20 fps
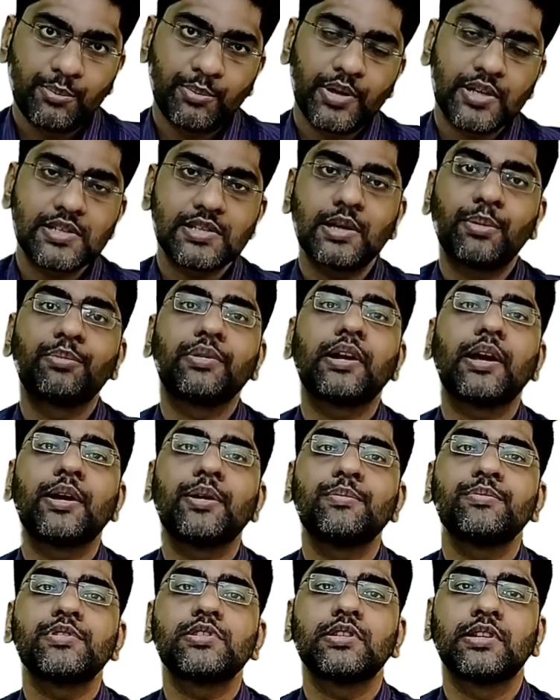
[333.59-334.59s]
but
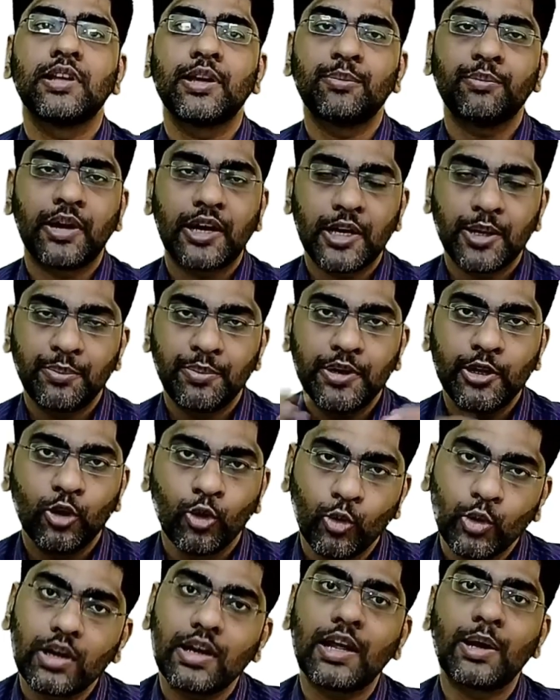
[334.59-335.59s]
sometimes they might be
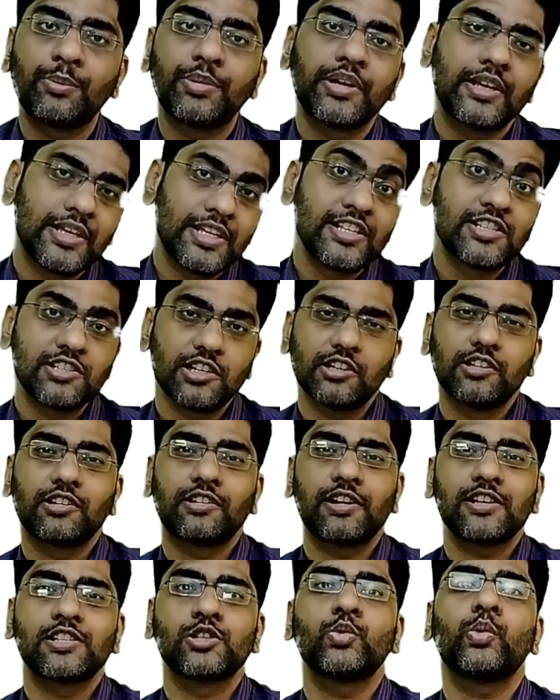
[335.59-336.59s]
overlapping each
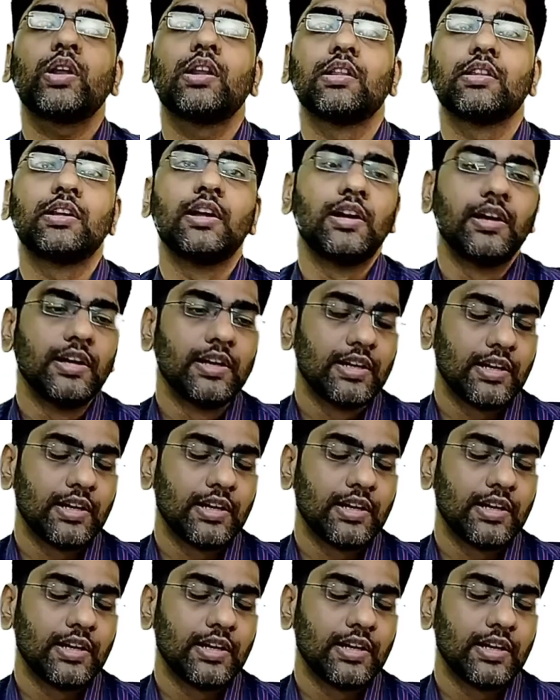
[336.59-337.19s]
other as well.